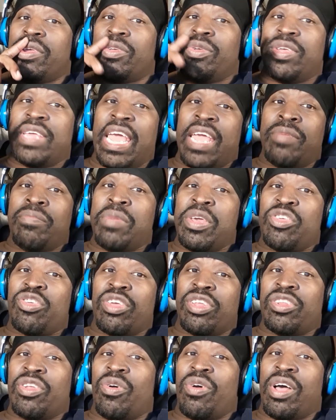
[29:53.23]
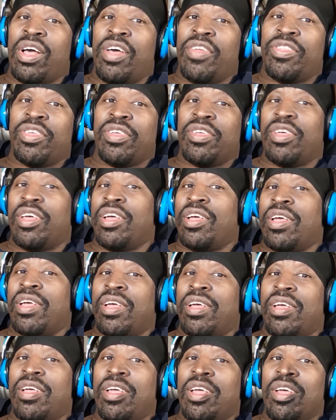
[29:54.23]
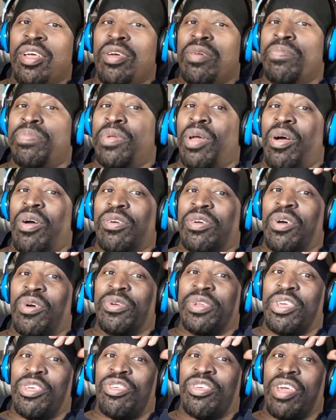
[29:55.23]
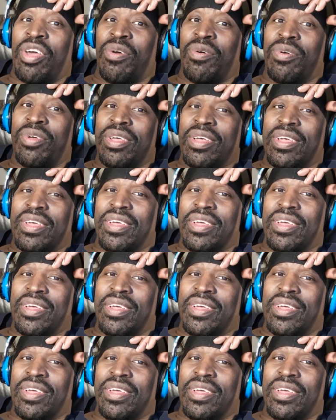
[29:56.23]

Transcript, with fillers: you can't mention no other uh, blog on his show.